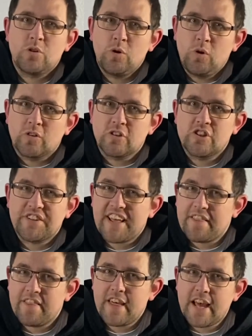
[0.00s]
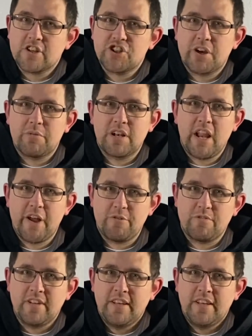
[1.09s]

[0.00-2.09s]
launched at that show alone.